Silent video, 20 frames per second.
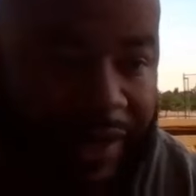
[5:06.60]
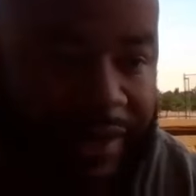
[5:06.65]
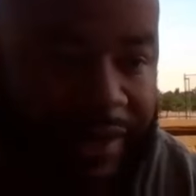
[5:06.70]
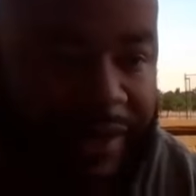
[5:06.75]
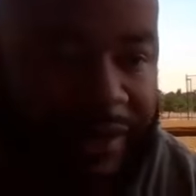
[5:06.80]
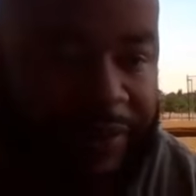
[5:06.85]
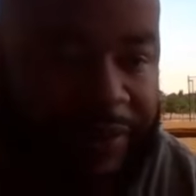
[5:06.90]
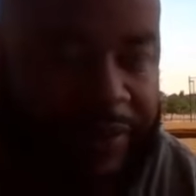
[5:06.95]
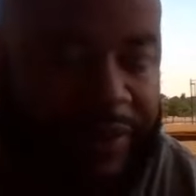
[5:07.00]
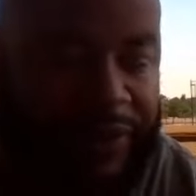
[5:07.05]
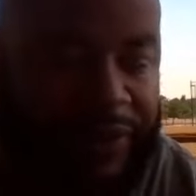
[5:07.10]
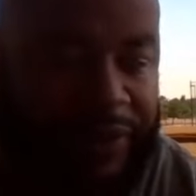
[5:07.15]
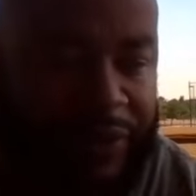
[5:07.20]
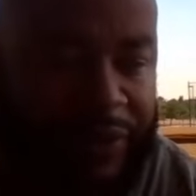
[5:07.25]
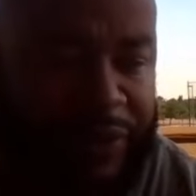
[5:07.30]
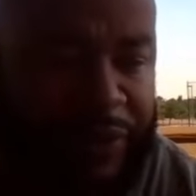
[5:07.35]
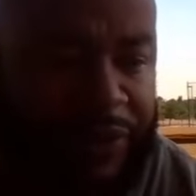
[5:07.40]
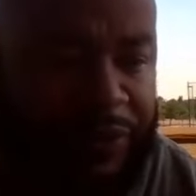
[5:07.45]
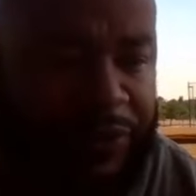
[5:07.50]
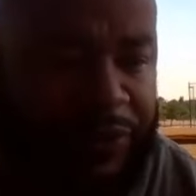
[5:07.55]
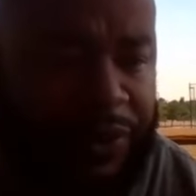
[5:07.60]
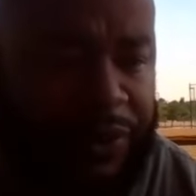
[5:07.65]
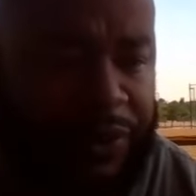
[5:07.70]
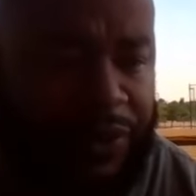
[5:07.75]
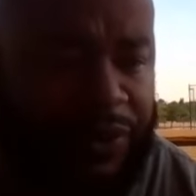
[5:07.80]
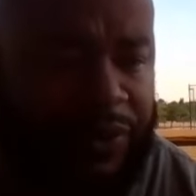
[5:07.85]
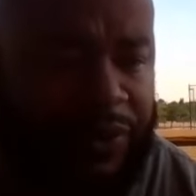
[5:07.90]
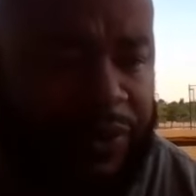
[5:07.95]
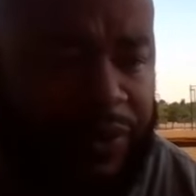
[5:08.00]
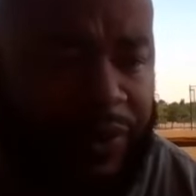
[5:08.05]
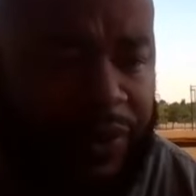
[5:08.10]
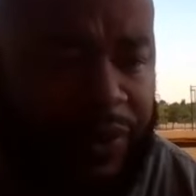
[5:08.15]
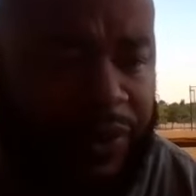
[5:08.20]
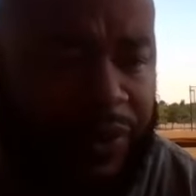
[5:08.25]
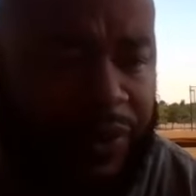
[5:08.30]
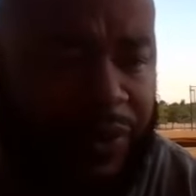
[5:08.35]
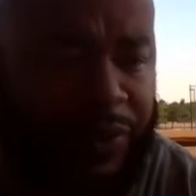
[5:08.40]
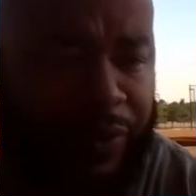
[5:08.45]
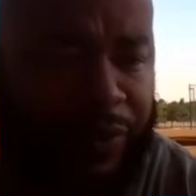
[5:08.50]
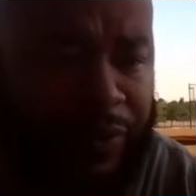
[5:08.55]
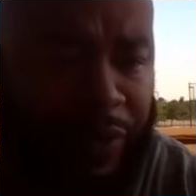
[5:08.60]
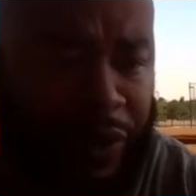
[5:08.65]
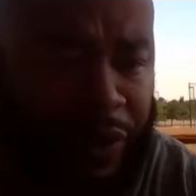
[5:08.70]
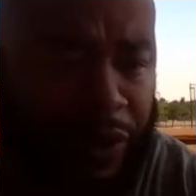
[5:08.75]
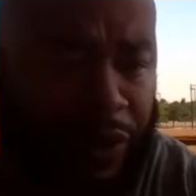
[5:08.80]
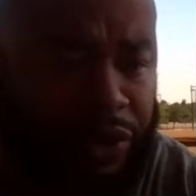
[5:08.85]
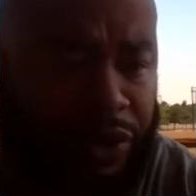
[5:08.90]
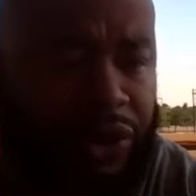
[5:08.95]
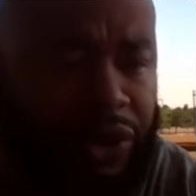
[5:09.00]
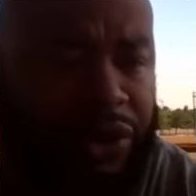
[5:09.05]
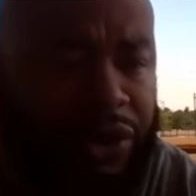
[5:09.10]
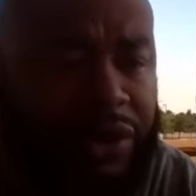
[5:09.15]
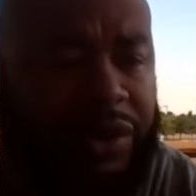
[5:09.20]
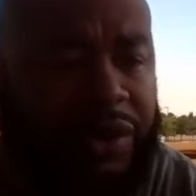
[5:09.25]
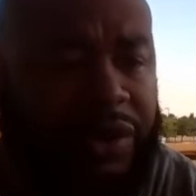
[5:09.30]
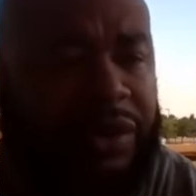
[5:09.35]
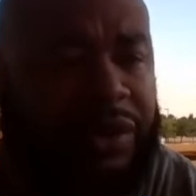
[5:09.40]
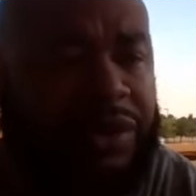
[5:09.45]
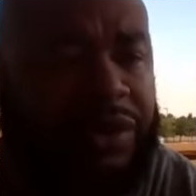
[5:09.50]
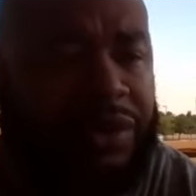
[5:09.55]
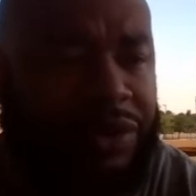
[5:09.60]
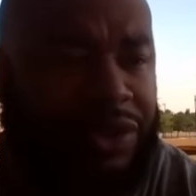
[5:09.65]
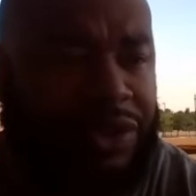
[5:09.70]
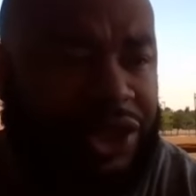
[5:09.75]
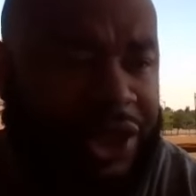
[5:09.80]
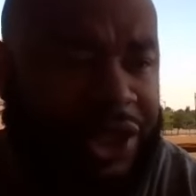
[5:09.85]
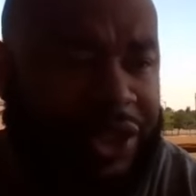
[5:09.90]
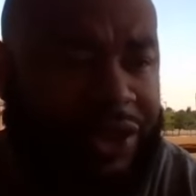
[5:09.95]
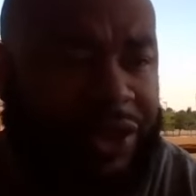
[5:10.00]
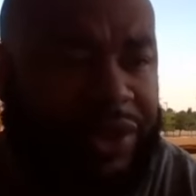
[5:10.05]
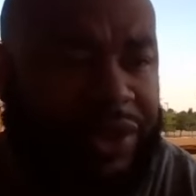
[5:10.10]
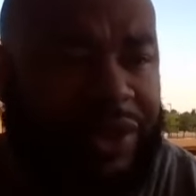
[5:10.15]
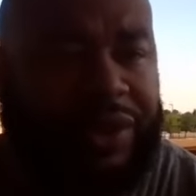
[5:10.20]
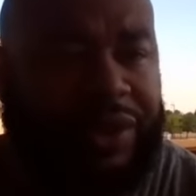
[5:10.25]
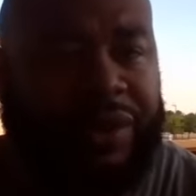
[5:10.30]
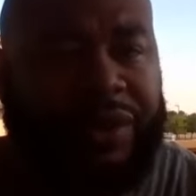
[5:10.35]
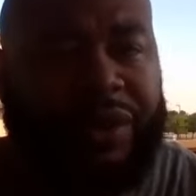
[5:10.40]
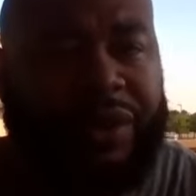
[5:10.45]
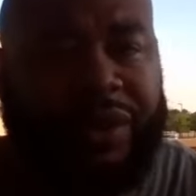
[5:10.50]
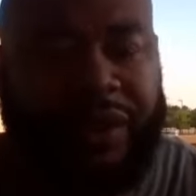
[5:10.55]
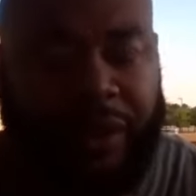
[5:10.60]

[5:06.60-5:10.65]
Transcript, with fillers: I definitely agree with you. You know, culture, gender,